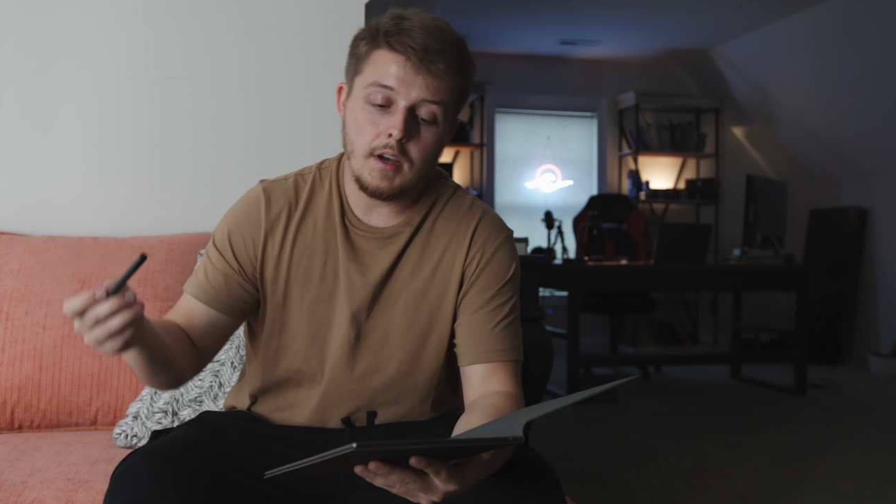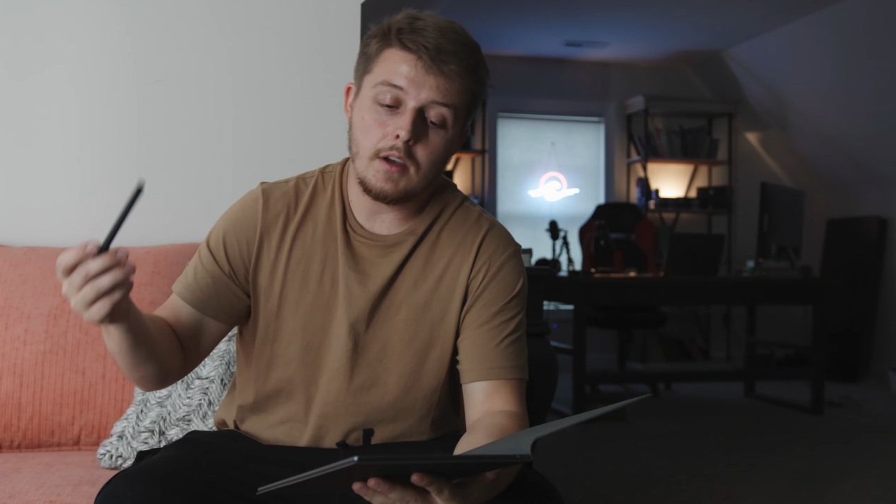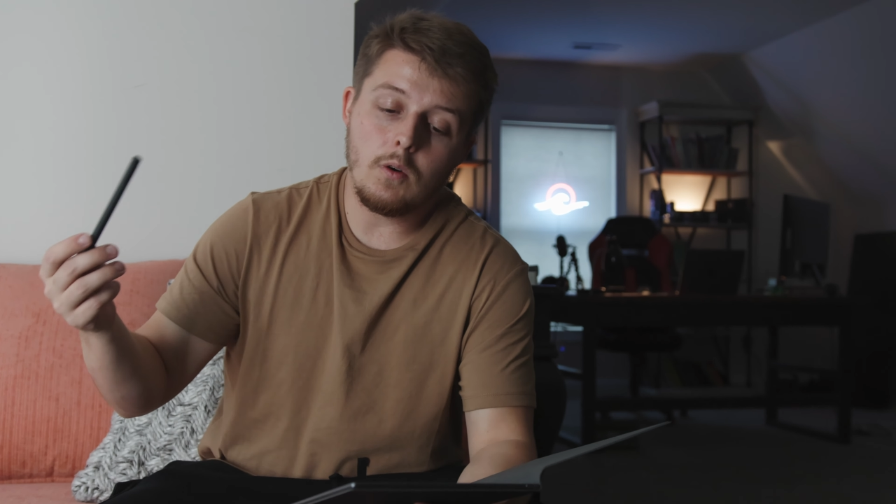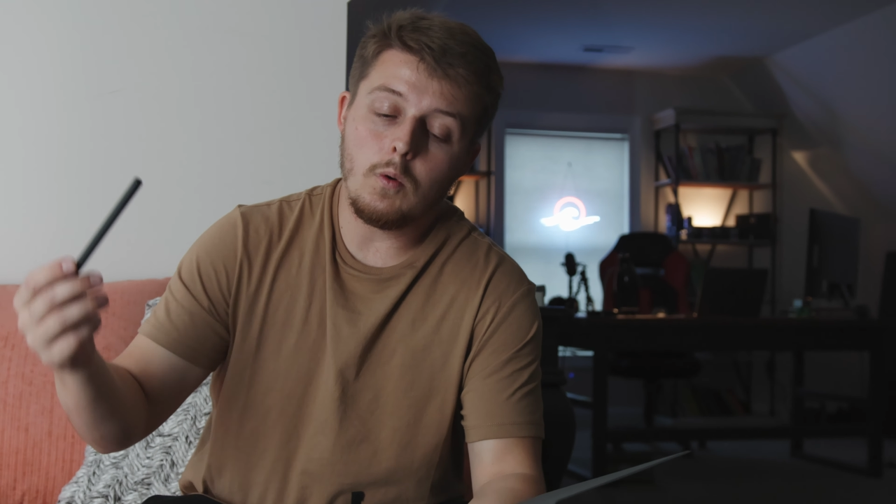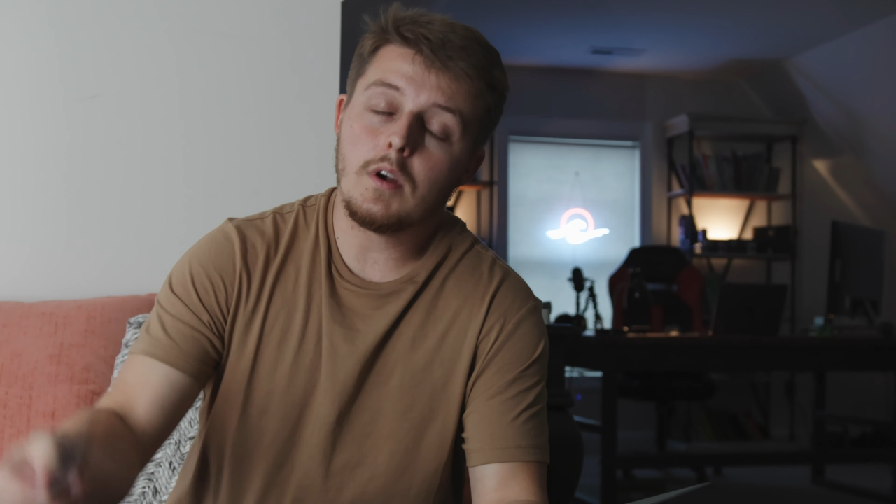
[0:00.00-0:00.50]

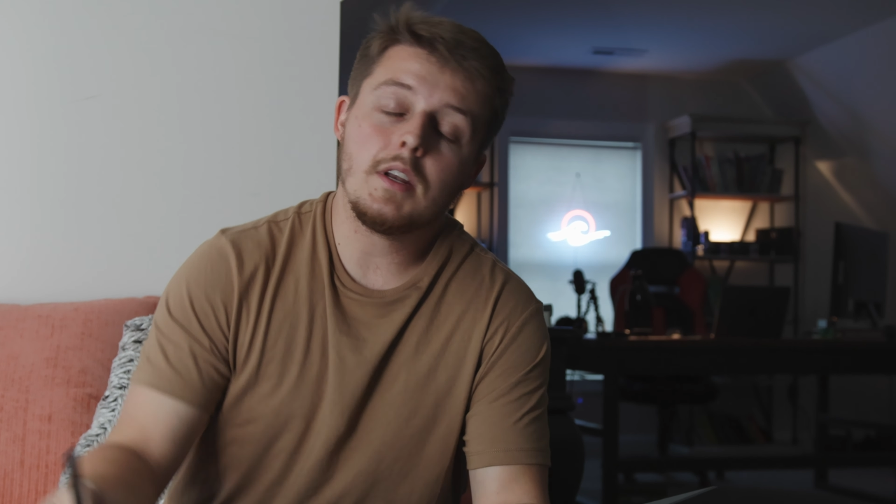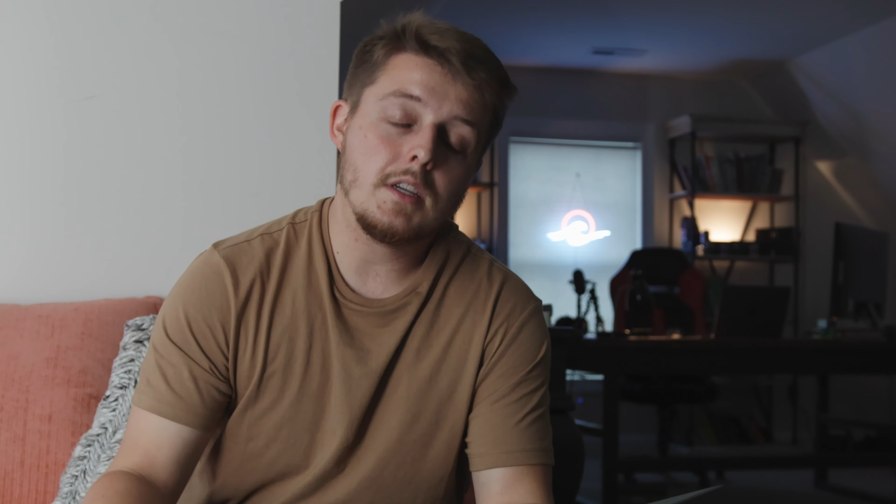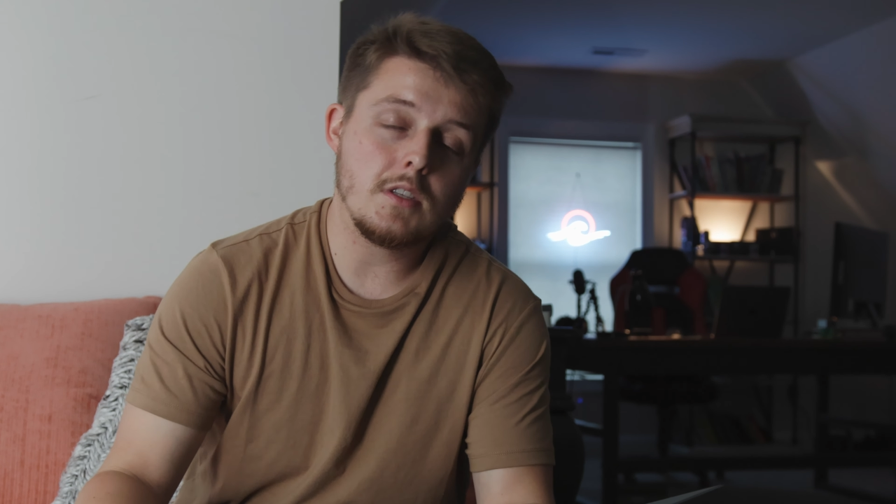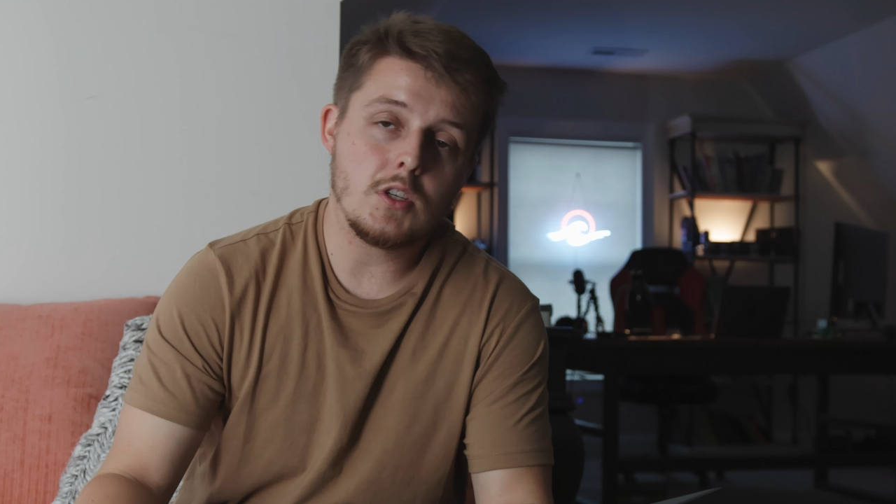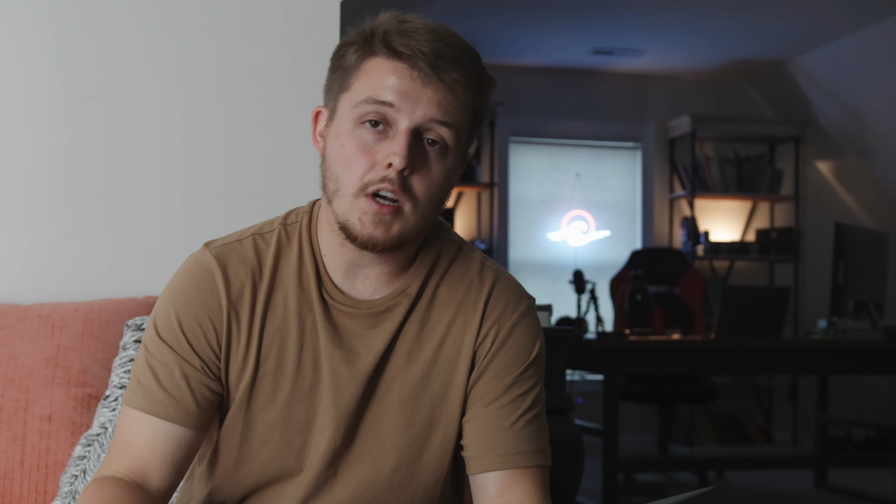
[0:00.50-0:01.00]
I
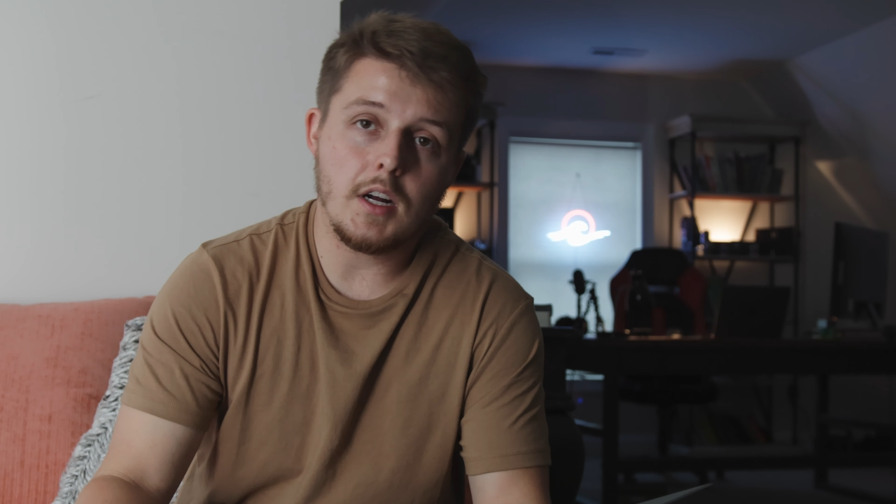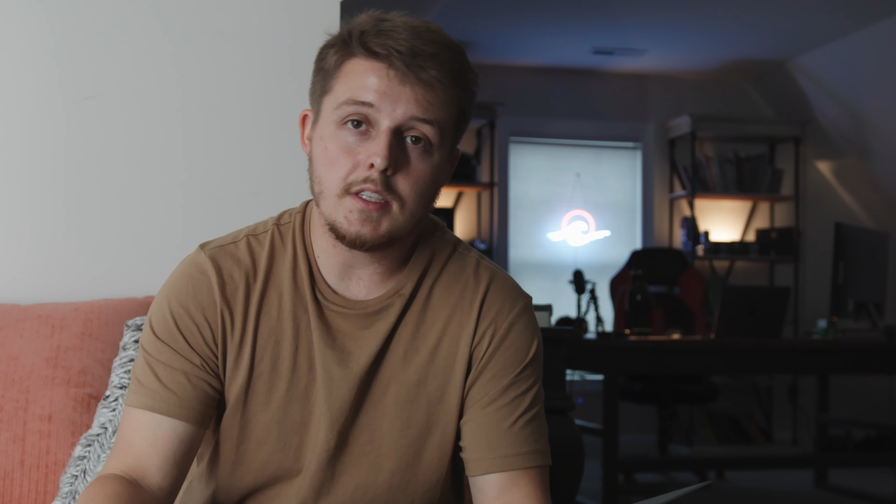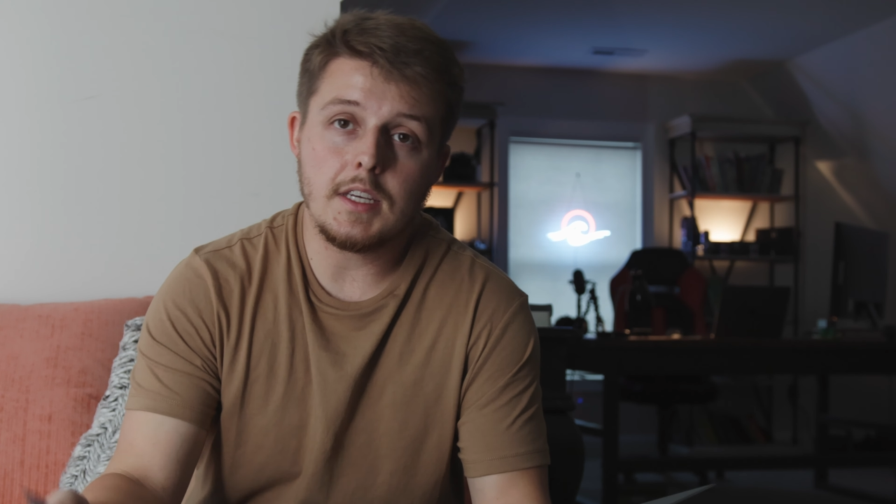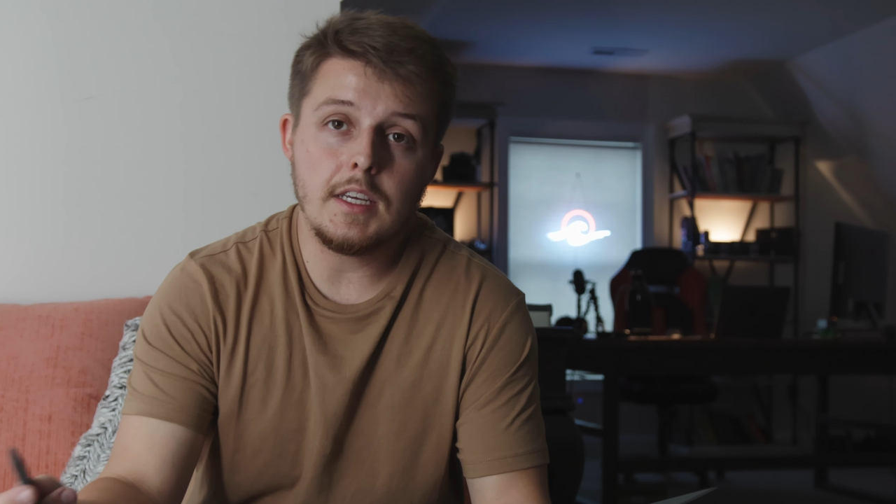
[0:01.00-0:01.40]
organized the shots